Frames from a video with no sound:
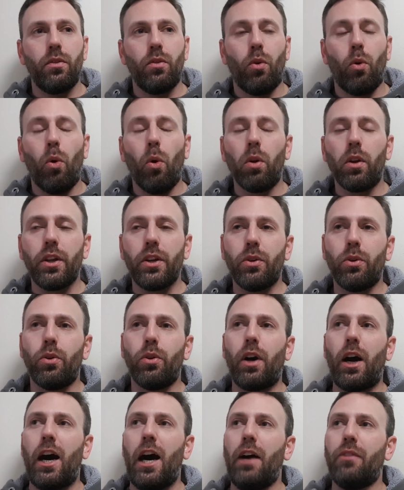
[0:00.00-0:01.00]
All in
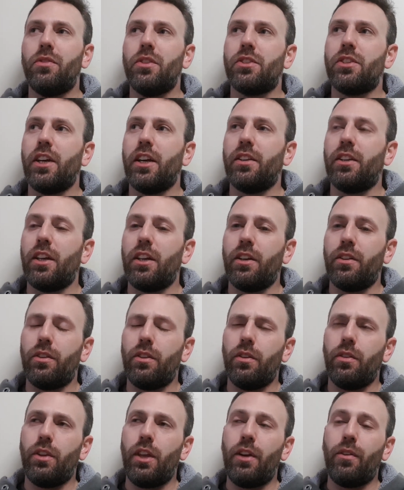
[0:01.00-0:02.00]
all, I have to say that
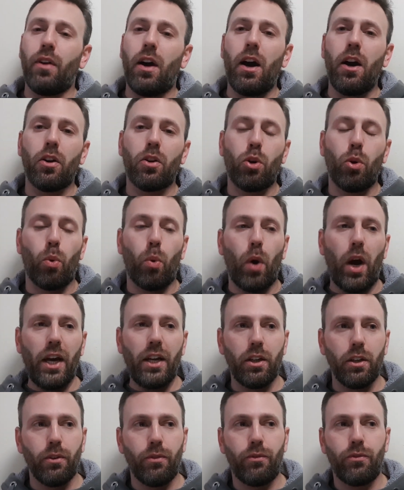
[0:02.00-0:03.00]
there are
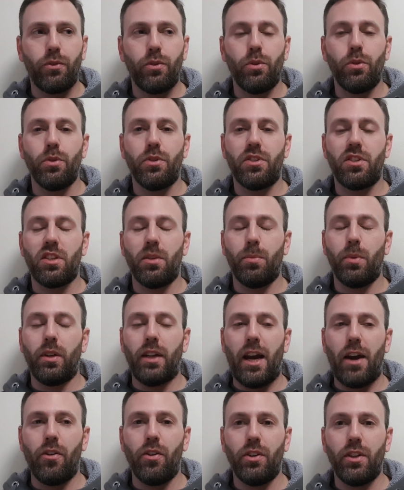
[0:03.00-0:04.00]
quite a few
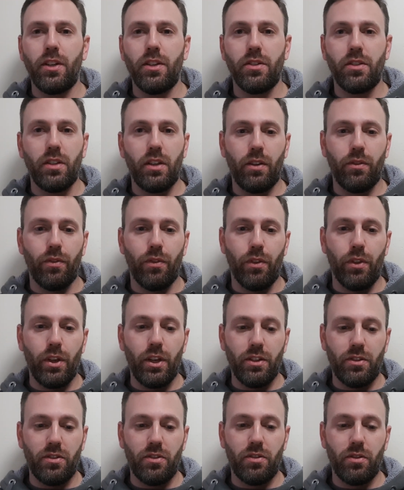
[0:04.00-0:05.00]
similarities in
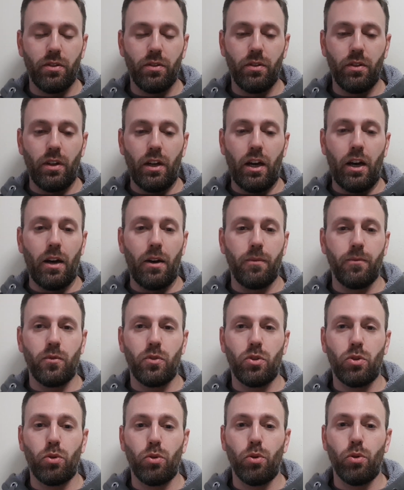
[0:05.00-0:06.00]
this um,
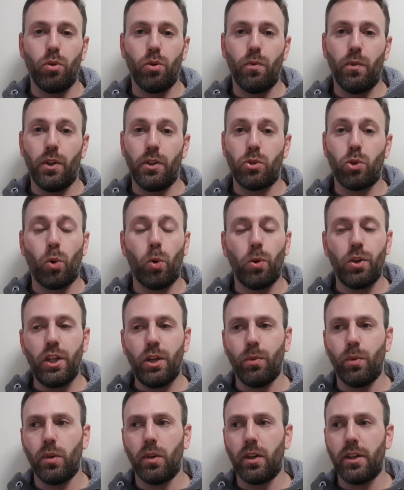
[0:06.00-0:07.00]
to the
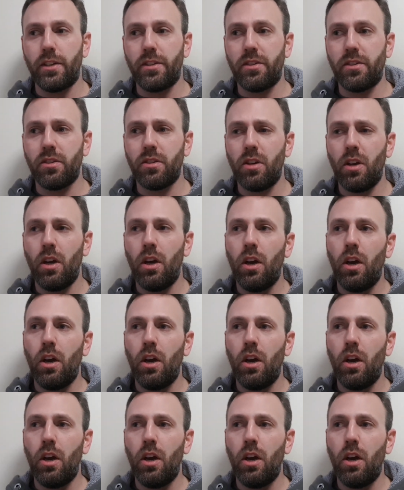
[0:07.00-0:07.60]
Tawny release.